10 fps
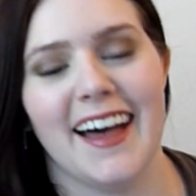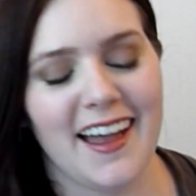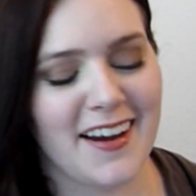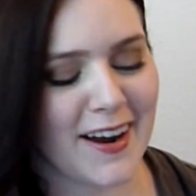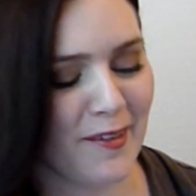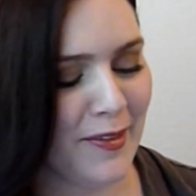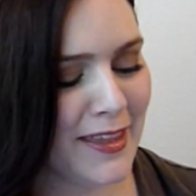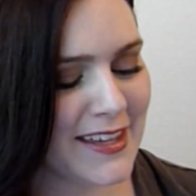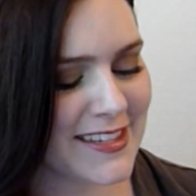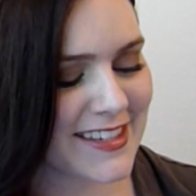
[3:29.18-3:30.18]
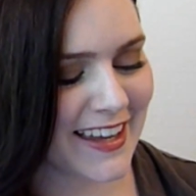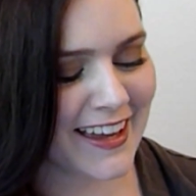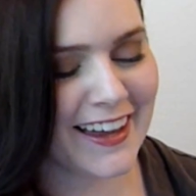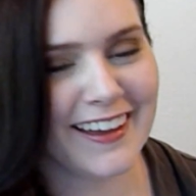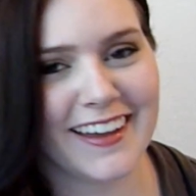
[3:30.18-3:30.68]
Alright, well this,
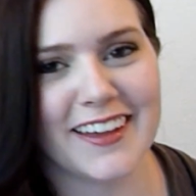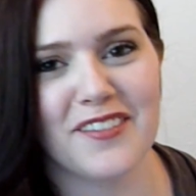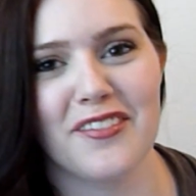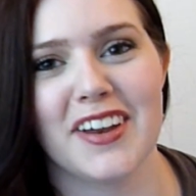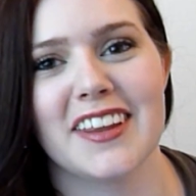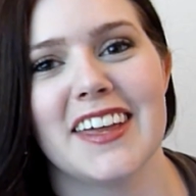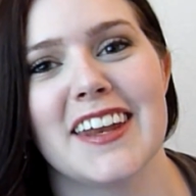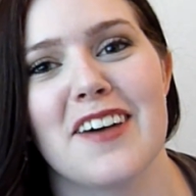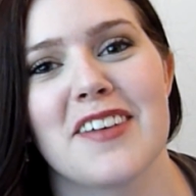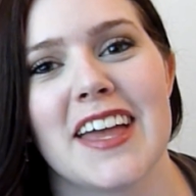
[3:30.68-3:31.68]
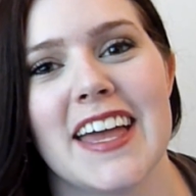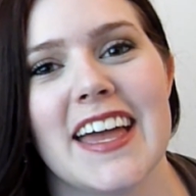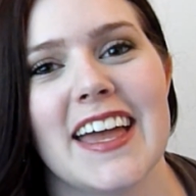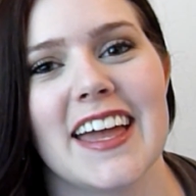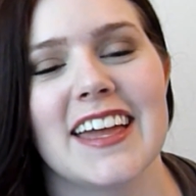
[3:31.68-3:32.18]
funnily enough,
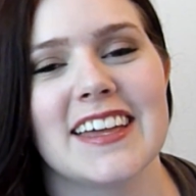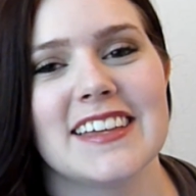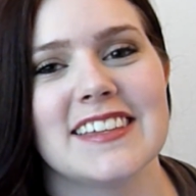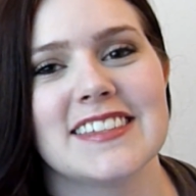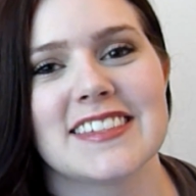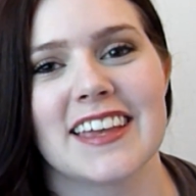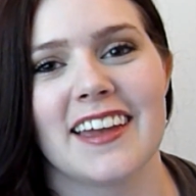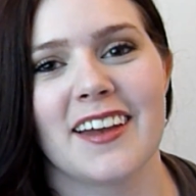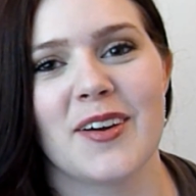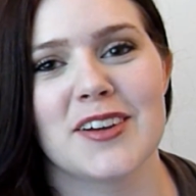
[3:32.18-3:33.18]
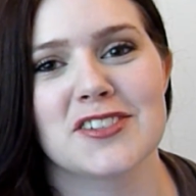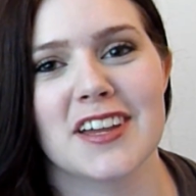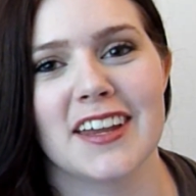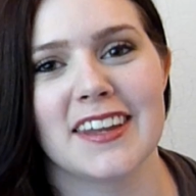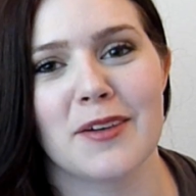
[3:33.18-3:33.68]
is a
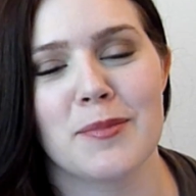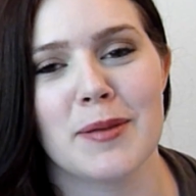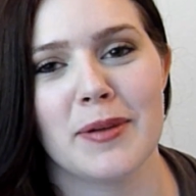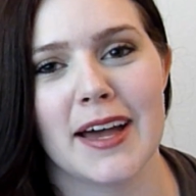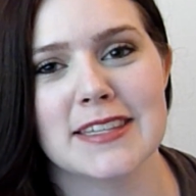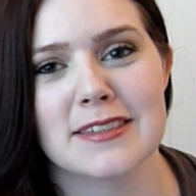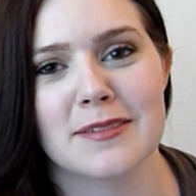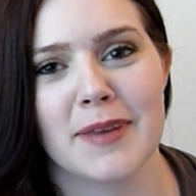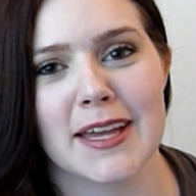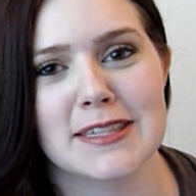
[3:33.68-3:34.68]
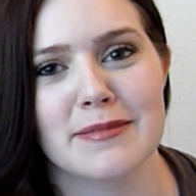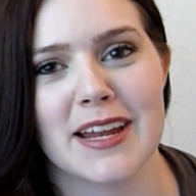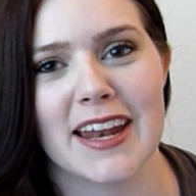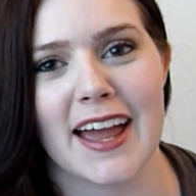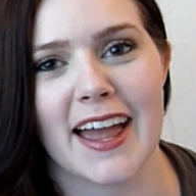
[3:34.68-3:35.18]
question that when people ask my husband
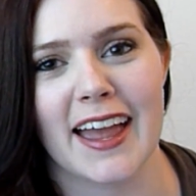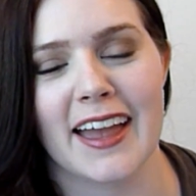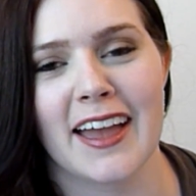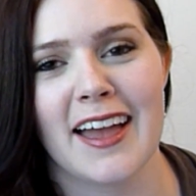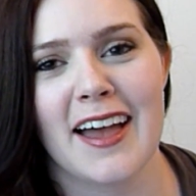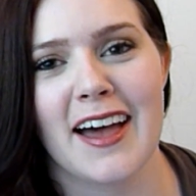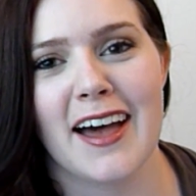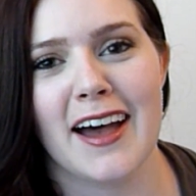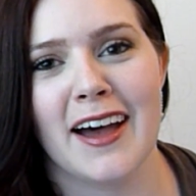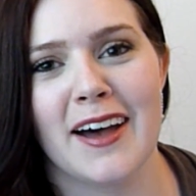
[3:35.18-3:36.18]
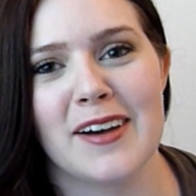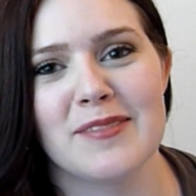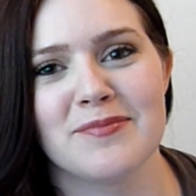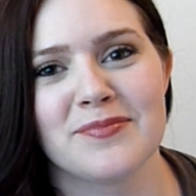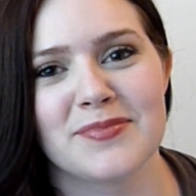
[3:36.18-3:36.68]
and I,
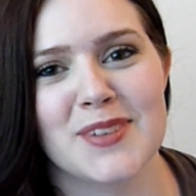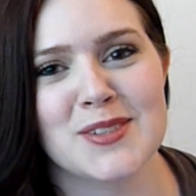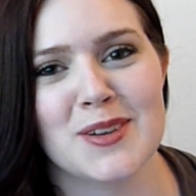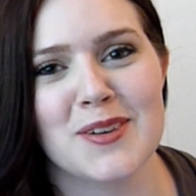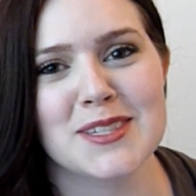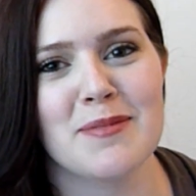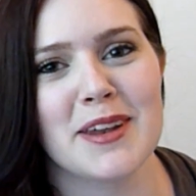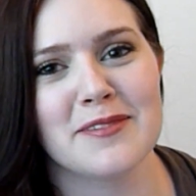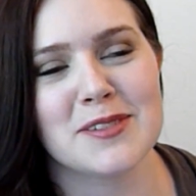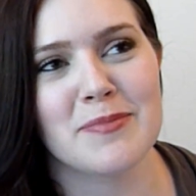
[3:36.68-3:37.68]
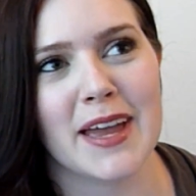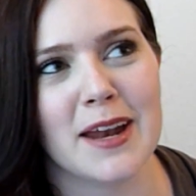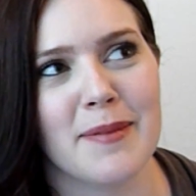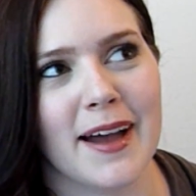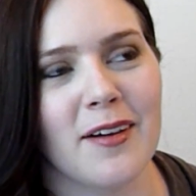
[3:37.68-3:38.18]
there's always a bit of debate
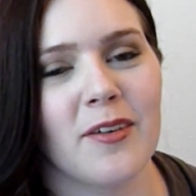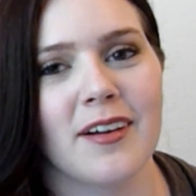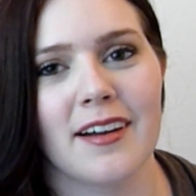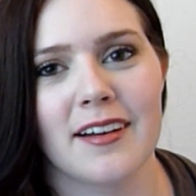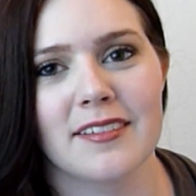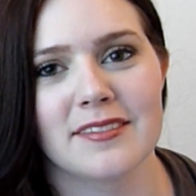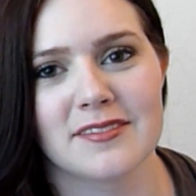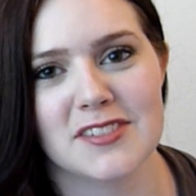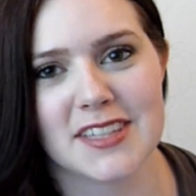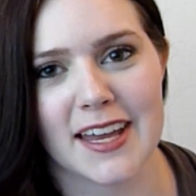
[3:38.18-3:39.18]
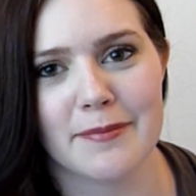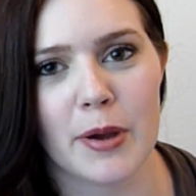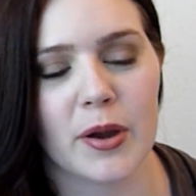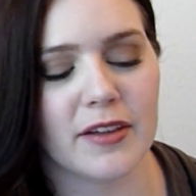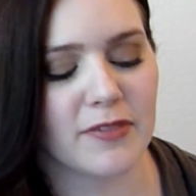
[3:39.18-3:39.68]
about, or just kind of
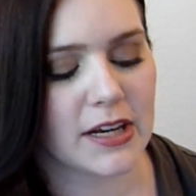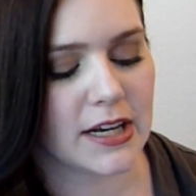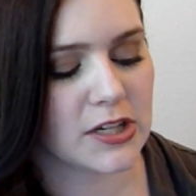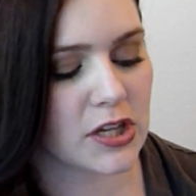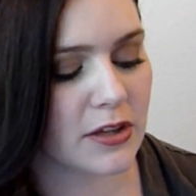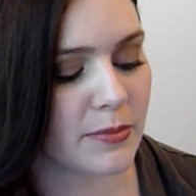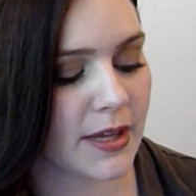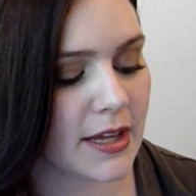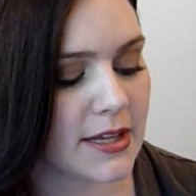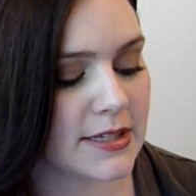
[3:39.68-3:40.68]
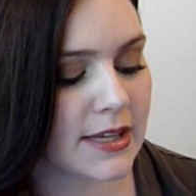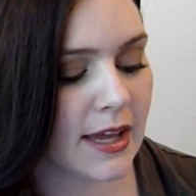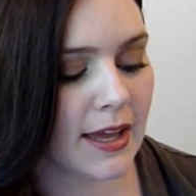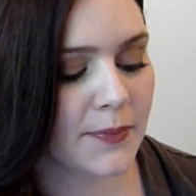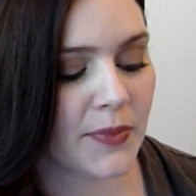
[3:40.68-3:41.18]
poking fun at each other, because
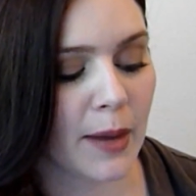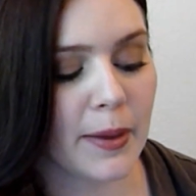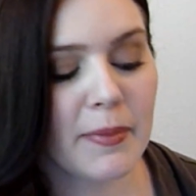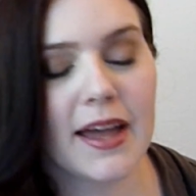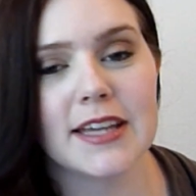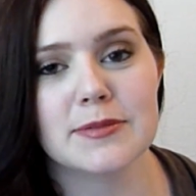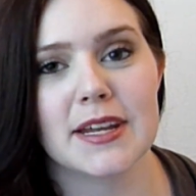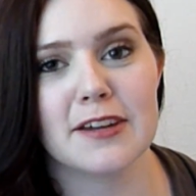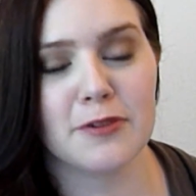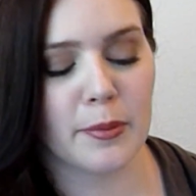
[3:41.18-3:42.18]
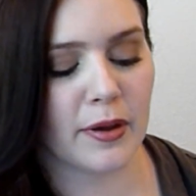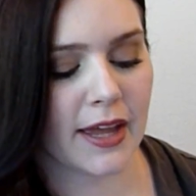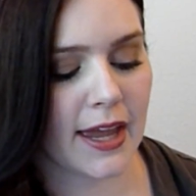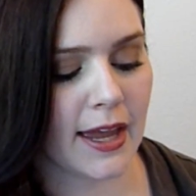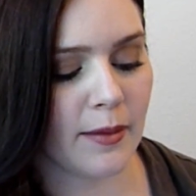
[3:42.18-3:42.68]
I met my husband at a football
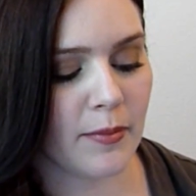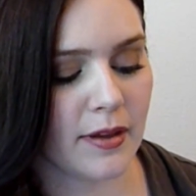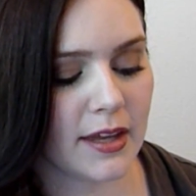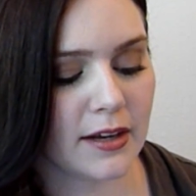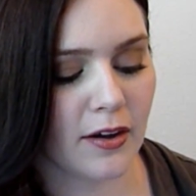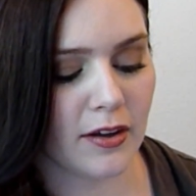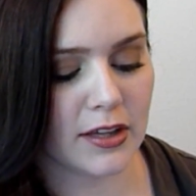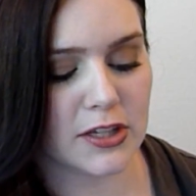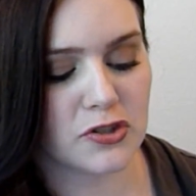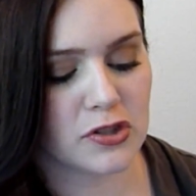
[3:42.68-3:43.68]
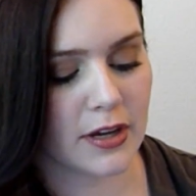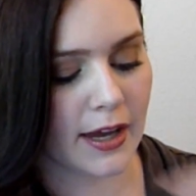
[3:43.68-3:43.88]
game in college.